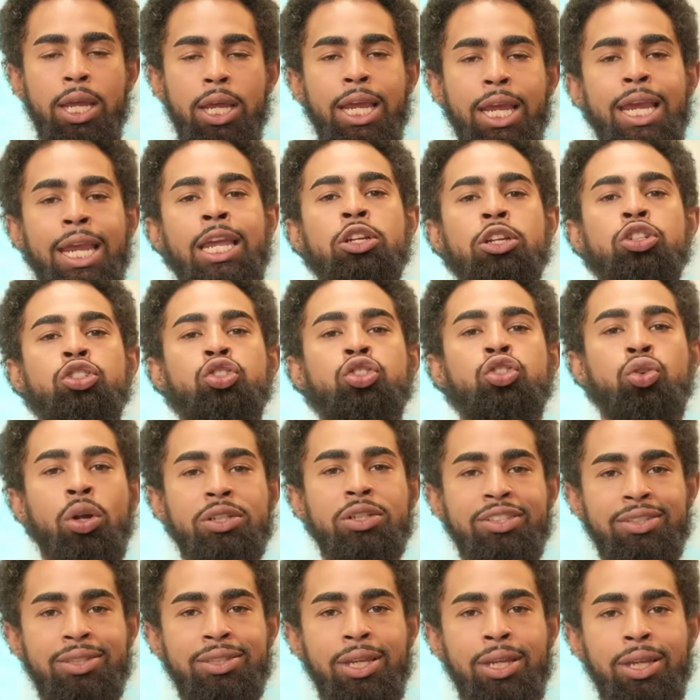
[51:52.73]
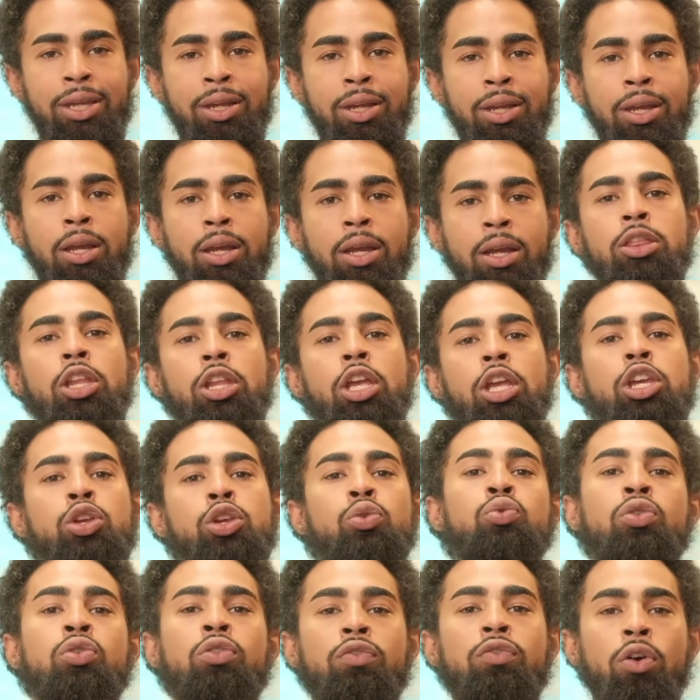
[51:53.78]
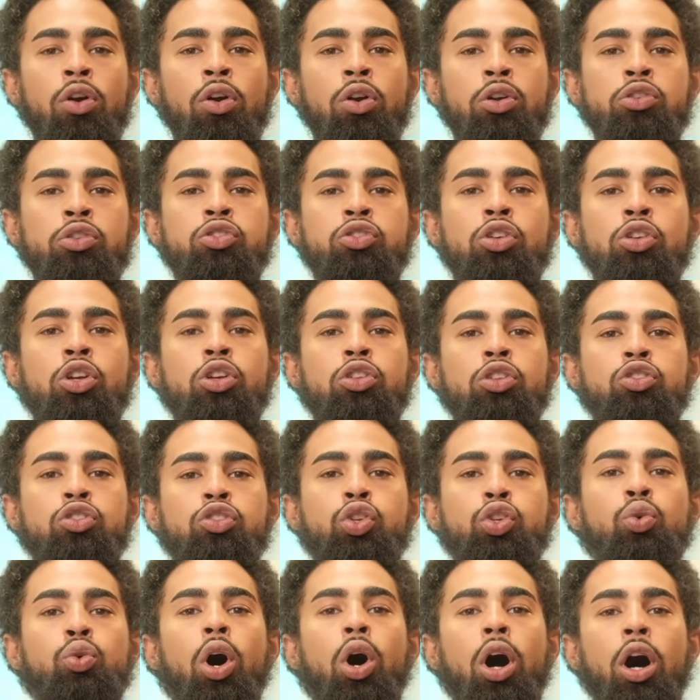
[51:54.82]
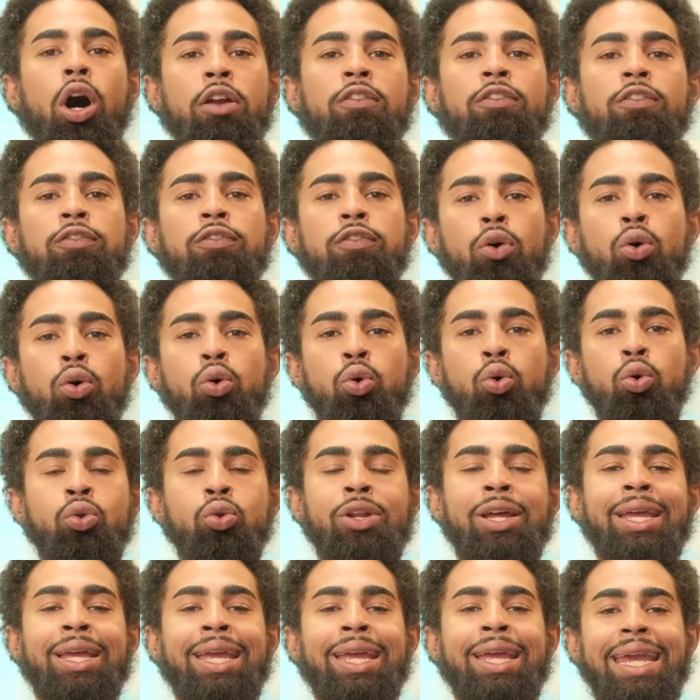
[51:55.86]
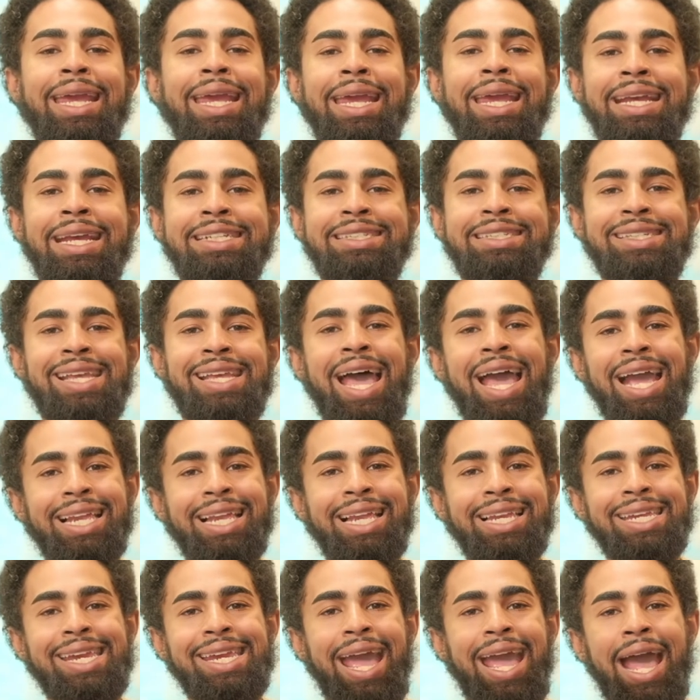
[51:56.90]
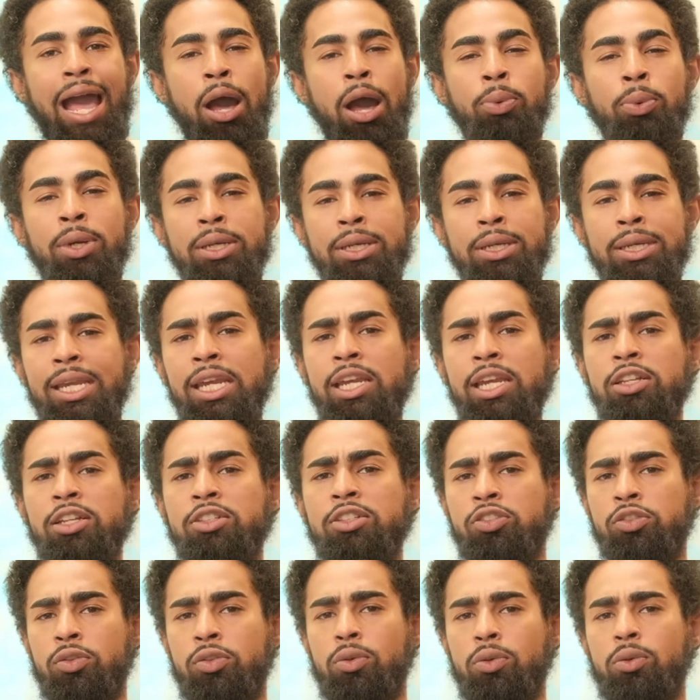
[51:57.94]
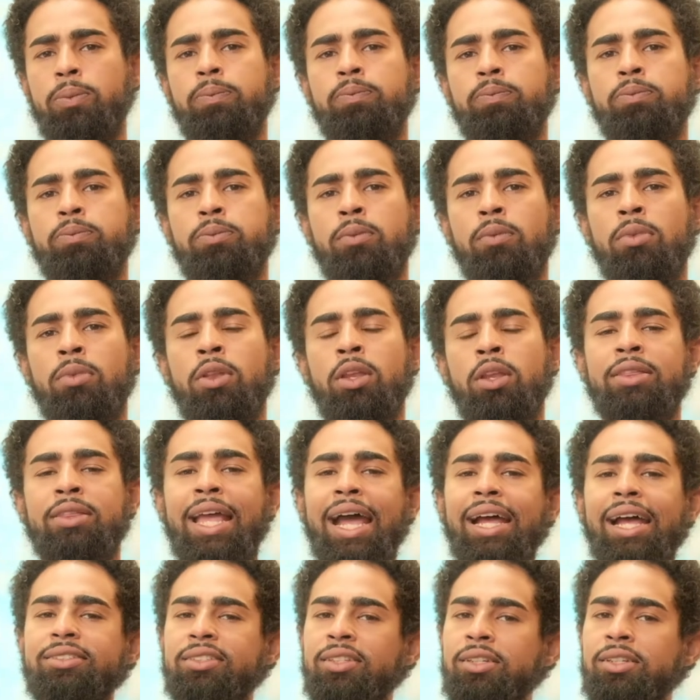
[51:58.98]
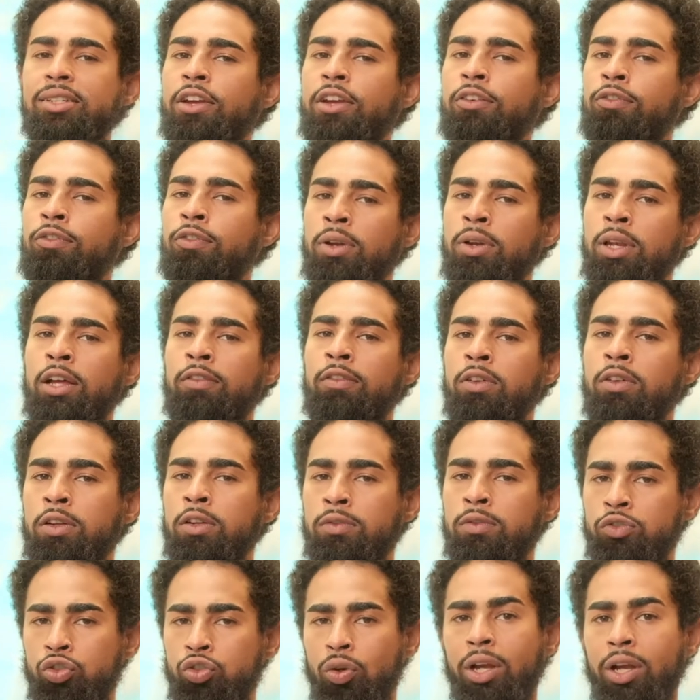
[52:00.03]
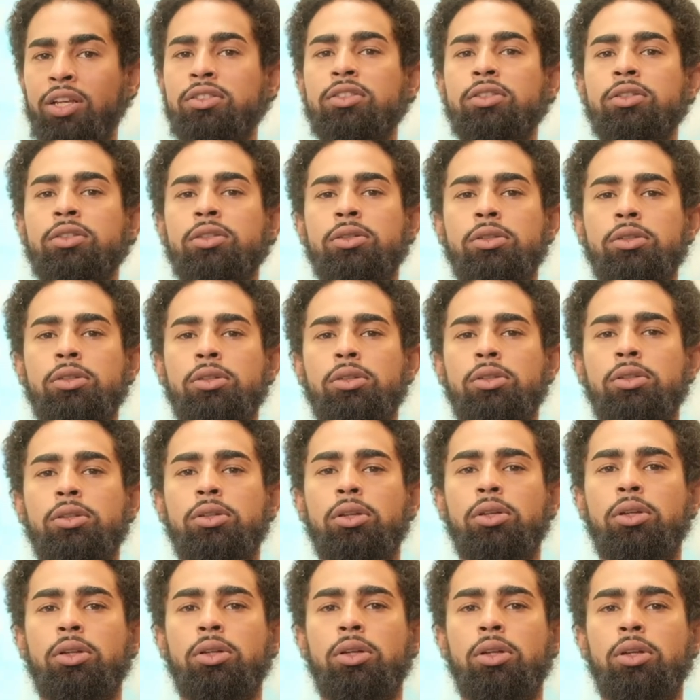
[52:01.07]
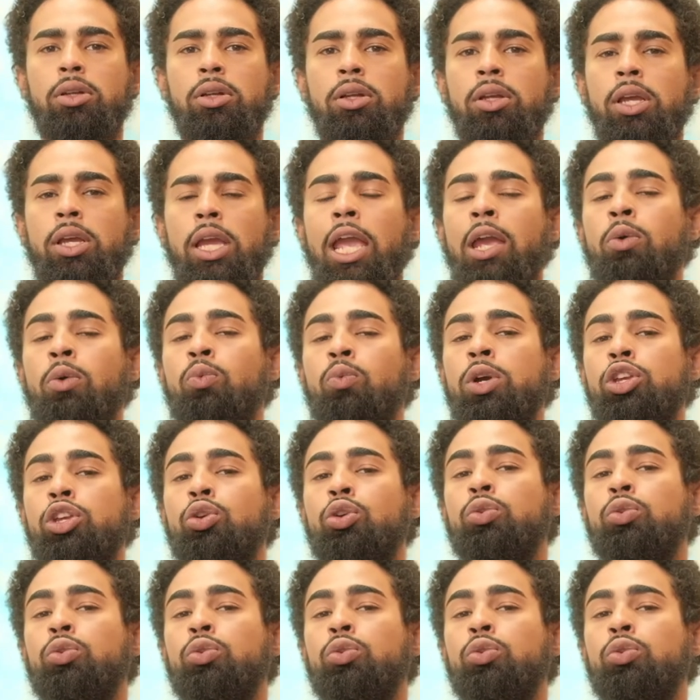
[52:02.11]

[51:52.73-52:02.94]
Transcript: in trusting the universe to unfold exactly how it needs to. That's a different level of trust. And when you